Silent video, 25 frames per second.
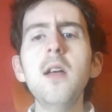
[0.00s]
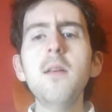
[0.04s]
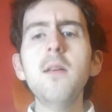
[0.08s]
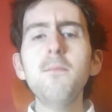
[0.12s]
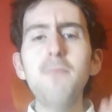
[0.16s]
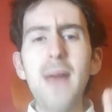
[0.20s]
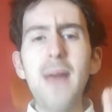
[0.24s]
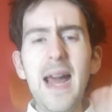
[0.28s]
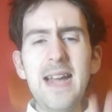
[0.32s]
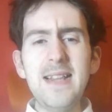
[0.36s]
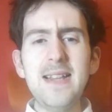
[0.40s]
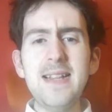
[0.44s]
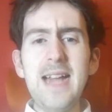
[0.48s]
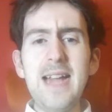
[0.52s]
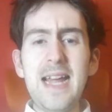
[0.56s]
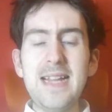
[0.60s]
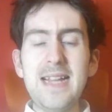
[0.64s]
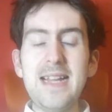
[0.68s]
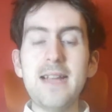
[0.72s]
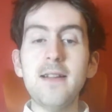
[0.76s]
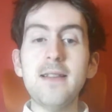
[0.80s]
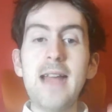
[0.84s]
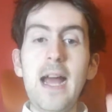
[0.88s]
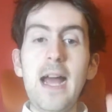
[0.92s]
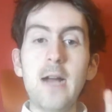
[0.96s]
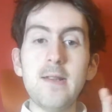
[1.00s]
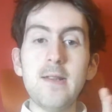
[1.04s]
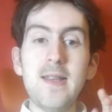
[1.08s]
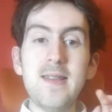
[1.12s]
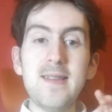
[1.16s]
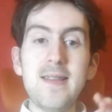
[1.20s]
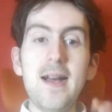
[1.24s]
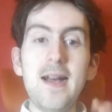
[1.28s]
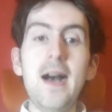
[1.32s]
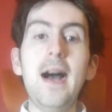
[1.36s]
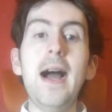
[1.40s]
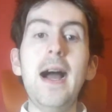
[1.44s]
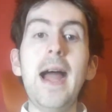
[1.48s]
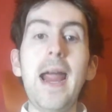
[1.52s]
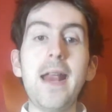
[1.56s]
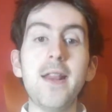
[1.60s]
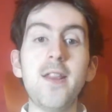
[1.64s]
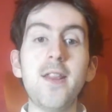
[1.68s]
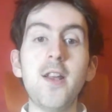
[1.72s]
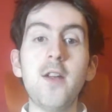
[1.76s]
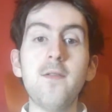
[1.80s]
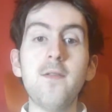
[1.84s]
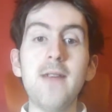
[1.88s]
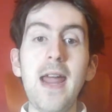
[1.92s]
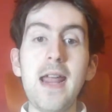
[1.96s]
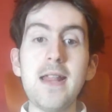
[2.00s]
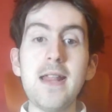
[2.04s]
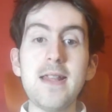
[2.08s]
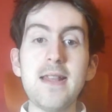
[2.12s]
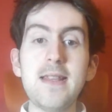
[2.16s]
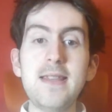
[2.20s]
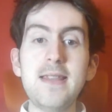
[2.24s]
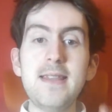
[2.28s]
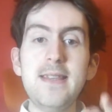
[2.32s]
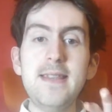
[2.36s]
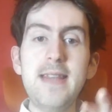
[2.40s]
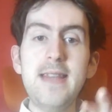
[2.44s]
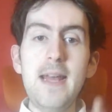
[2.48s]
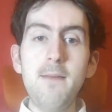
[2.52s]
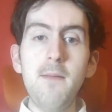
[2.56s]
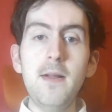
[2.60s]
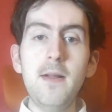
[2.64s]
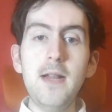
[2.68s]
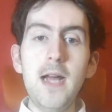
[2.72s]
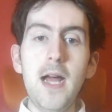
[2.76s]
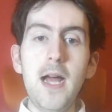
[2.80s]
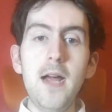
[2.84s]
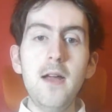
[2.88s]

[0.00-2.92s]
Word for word: Basically, they are designed to create similar